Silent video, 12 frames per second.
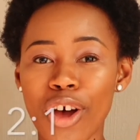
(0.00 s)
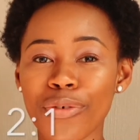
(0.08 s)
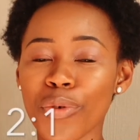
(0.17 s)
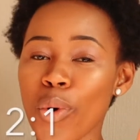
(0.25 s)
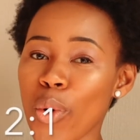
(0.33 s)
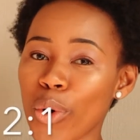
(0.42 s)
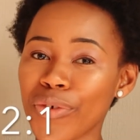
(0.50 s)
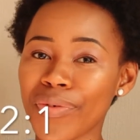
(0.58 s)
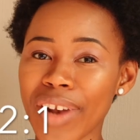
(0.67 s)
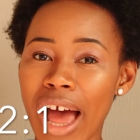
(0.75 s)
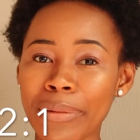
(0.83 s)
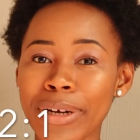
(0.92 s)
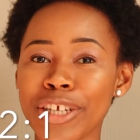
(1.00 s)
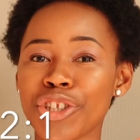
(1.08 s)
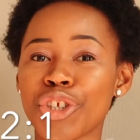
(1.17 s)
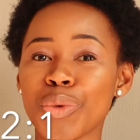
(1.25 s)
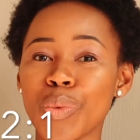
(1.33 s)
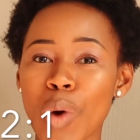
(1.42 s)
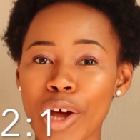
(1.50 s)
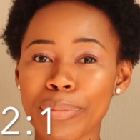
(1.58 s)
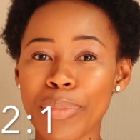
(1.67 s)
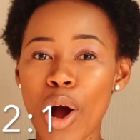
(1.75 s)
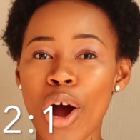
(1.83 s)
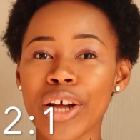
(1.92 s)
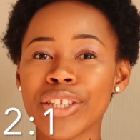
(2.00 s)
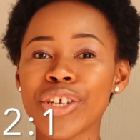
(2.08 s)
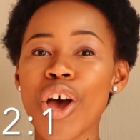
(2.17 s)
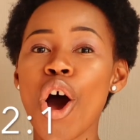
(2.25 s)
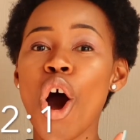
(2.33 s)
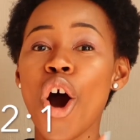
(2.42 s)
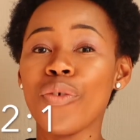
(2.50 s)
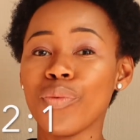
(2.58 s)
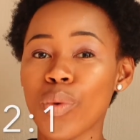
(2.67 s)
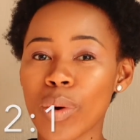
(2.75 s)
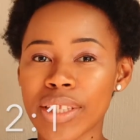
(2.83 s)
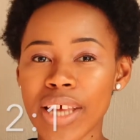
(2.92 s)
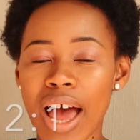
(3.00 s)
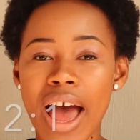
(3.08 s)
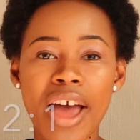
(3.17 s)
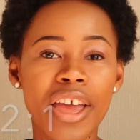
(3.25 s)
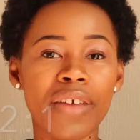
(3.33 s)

of corn flour to 1 part of water.